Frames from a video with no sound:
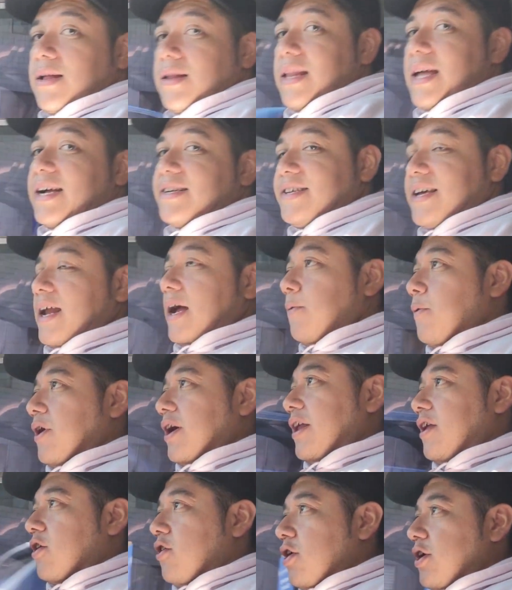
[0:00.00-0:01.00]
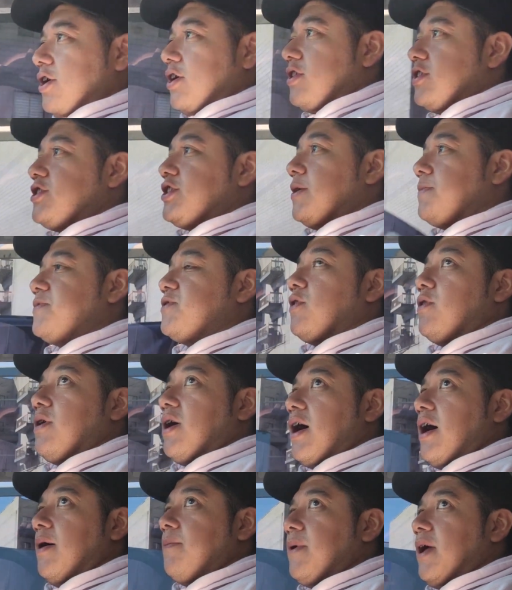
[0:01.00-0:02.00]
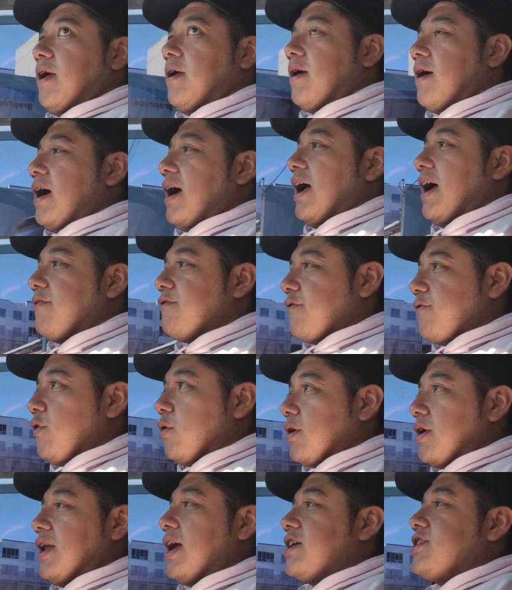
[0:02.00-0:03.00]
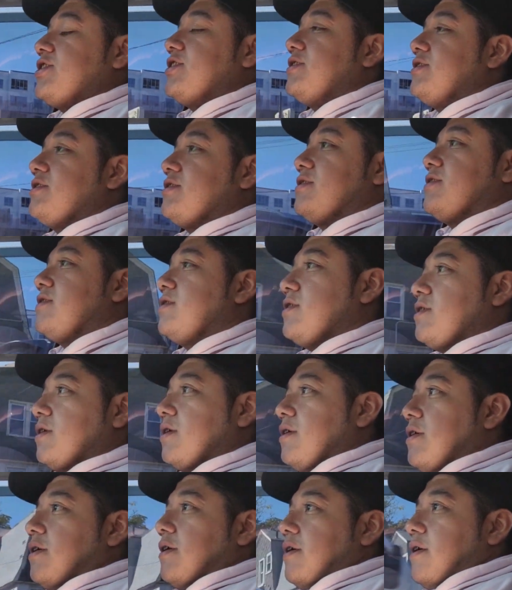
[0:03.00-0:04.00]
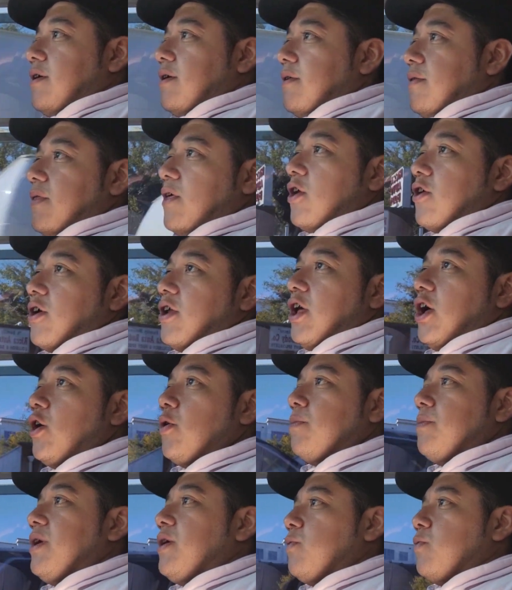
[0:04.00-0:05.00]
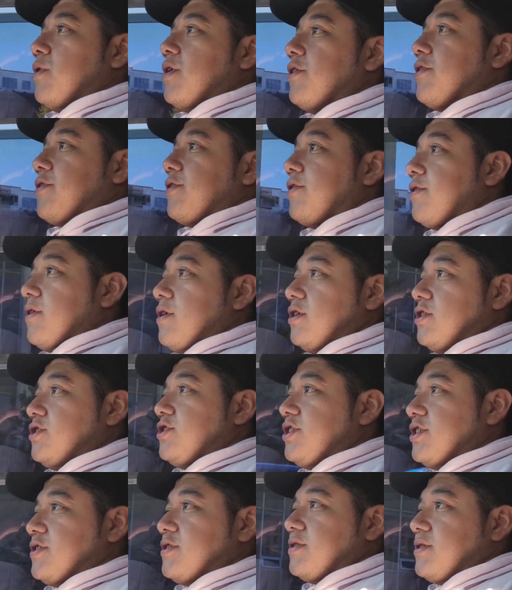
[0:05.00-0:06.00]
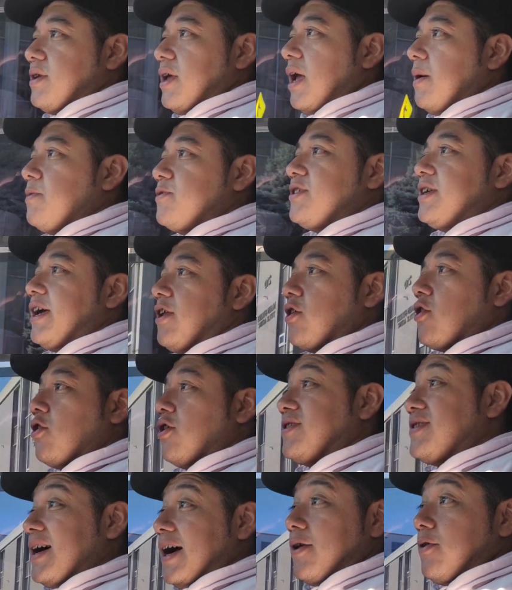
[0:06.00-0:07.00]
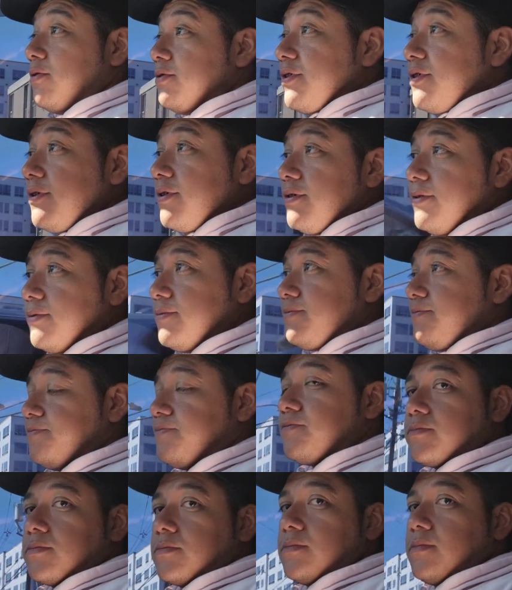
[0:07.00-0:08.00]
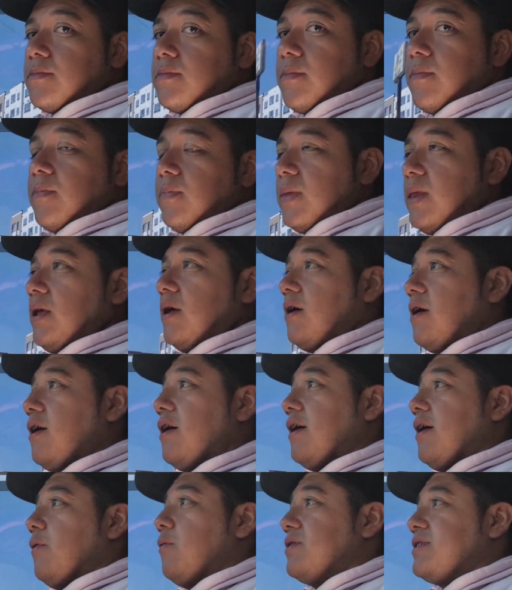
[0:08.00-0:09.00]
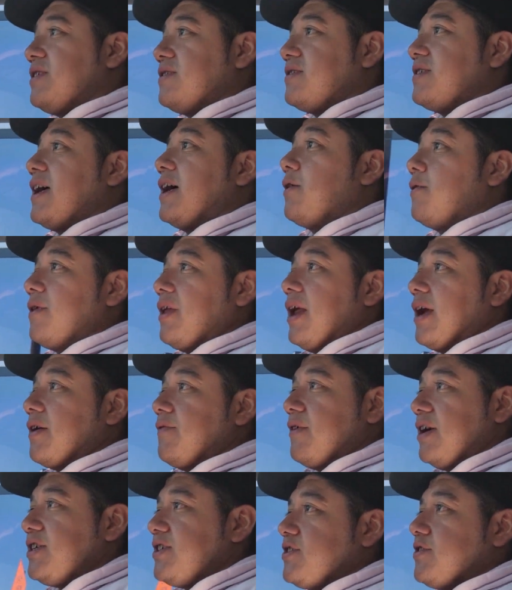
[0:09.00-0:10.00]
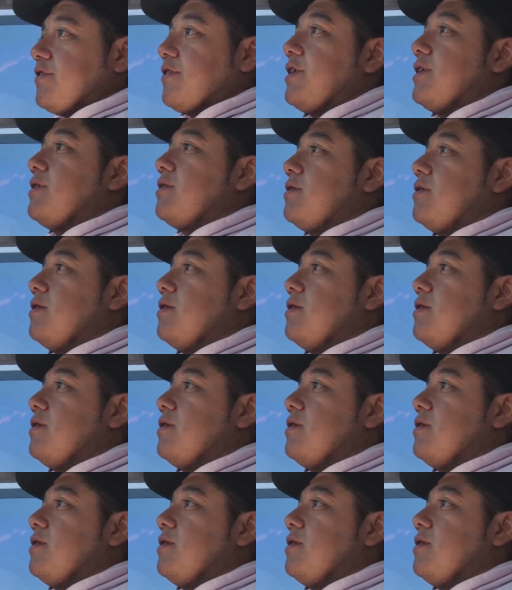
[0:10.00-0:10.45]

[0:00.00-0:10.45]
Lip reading: like I said, I work at a car dealership, so I have a few connections that are going to help me with just able to get a car titled, and once it's titled, then I can register it.